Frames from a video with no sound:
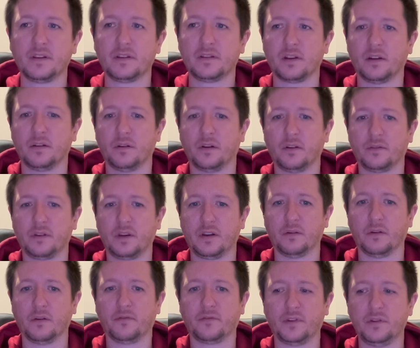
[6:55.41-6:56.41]
So, a
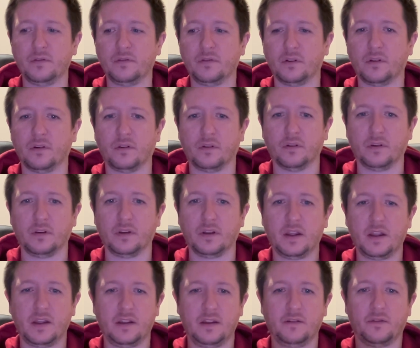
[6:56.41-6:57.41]
flugelhorn,
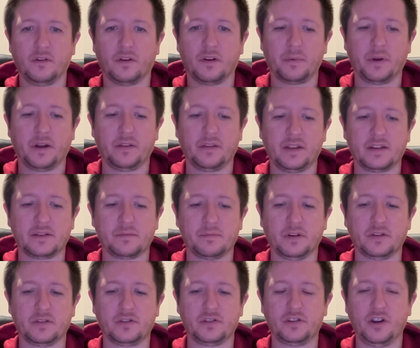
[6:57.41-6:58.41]
you've got about this
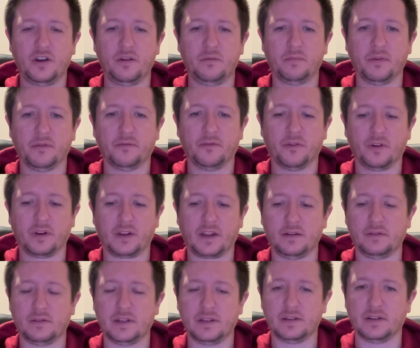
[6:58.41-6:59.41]
much tube before it
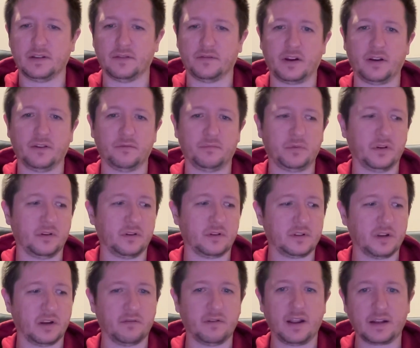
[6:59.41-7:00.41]
goes into the valve
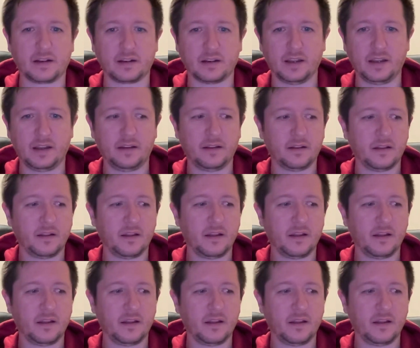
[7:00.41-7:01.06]
block directly.